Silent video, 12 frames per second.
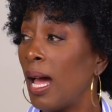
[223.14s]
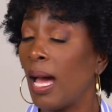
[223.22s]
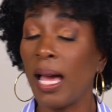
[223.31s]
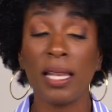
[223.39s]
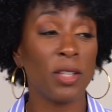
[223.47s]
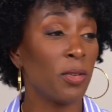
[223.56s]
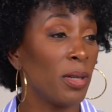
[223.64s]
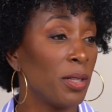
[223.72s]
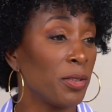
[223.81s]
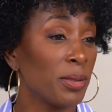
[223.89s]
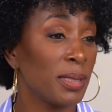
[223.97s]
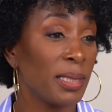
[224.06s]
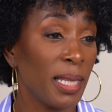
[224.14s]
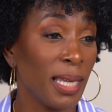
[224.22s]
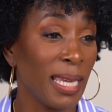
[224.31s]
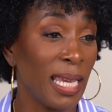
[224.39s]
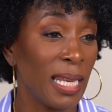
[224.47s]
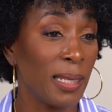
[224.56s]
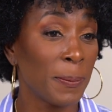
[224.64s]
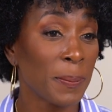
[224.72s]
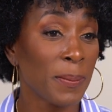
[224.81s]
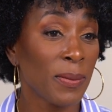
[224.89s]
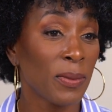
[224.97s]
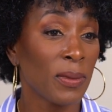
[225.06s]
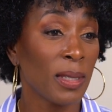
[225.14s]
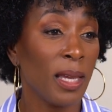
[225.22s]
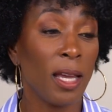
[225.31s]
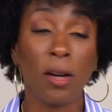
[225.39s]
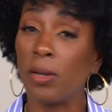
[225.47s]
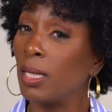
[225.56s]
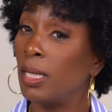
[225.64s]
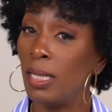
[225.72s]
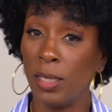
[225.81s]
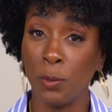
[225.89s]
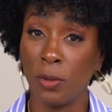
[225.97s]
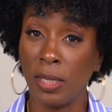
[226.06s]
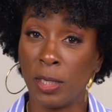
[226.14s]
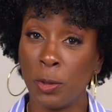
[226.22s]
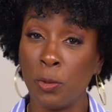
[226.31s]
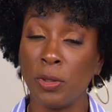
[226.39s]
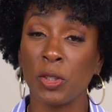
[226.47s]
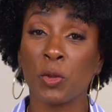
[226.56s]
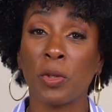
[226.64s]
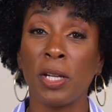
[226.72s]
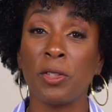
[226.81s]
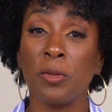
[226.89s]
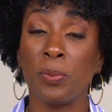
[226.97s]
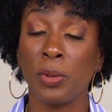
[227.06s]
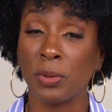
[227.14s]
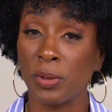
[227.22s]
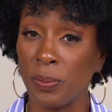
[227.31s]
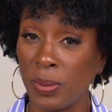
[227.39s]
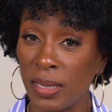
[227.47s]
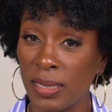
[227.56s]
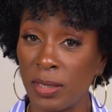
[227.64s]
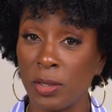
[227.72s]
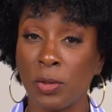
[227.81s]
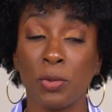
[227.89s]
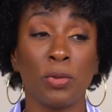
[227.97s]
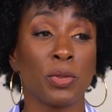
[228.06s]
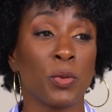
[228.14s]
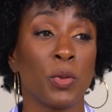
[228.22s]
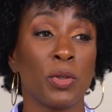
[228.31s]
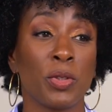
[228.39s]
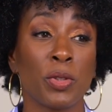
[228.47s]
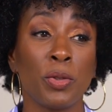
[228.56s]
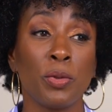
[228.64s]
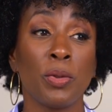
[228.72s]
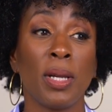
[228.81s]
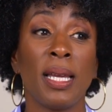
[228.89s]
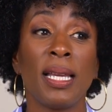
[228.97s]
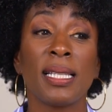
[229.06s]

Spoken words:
I don't understand how anyone who is trying to build a business, who is going to school,